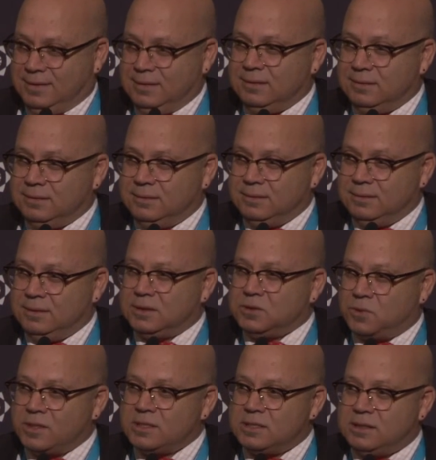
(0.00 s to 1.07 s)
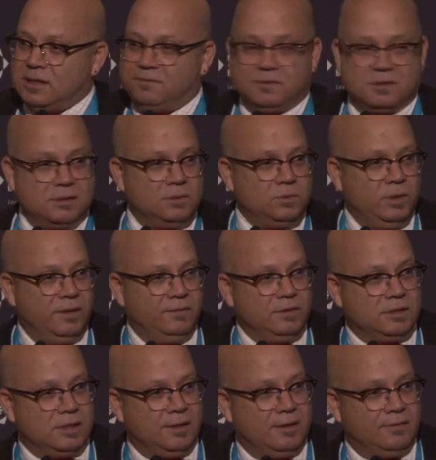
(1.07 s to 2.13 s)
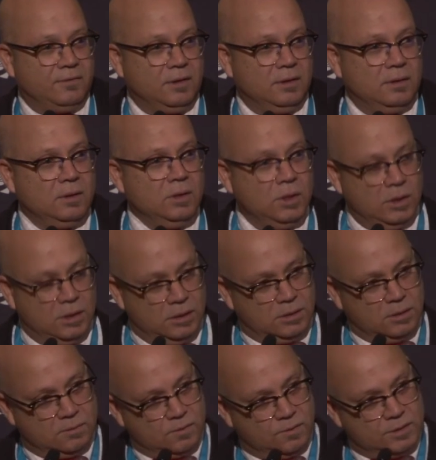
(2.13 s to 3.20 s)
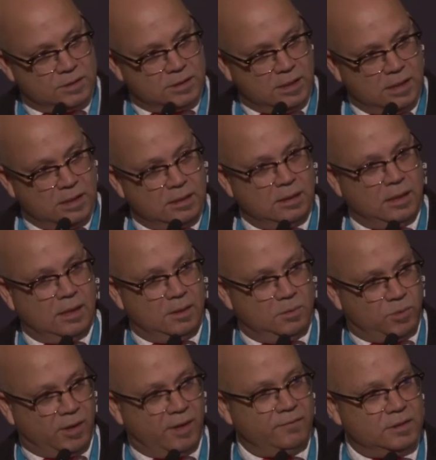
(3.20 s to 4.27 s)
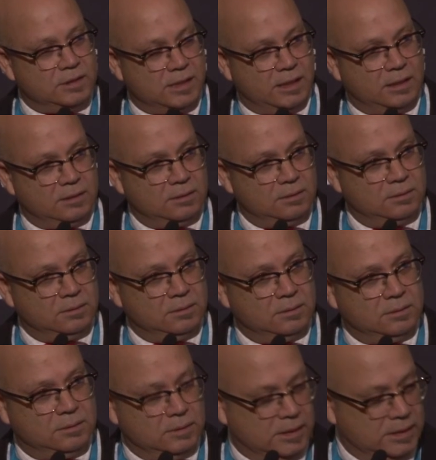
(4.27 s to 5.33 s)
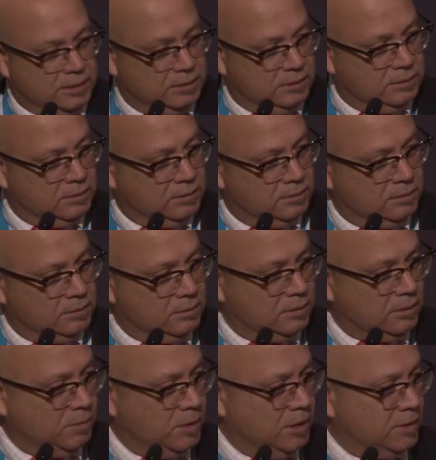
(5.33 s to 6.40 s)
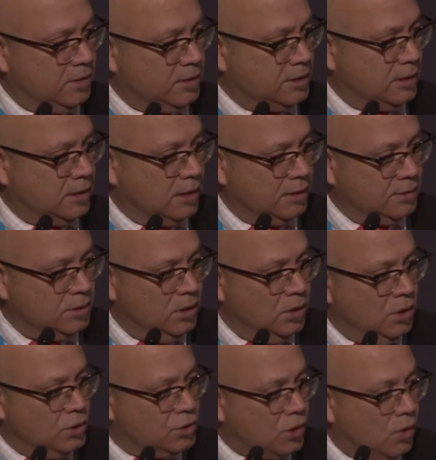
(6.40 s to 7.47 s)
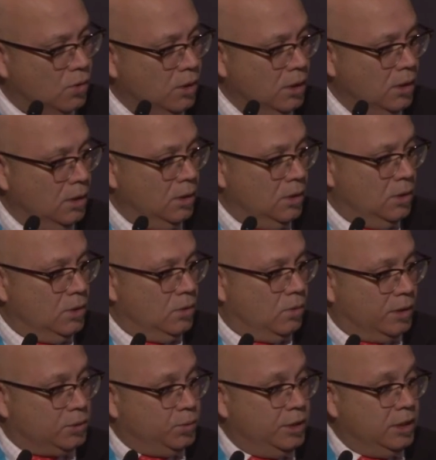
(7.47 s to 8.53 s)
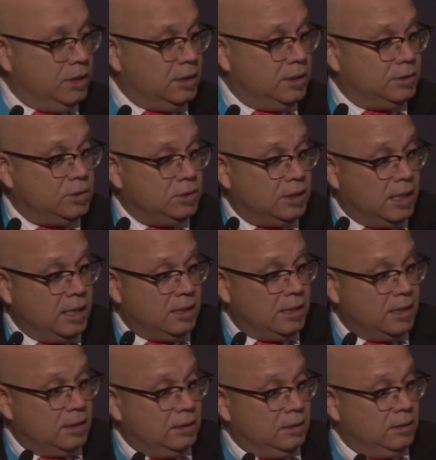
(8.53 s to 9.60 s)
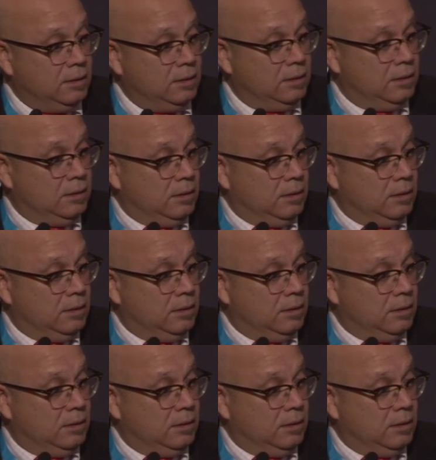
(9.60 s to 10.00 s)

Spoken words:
The trust deficit we have in South Africa in terms of the state and the private sector. That can be addressed on that. So, what we hear today then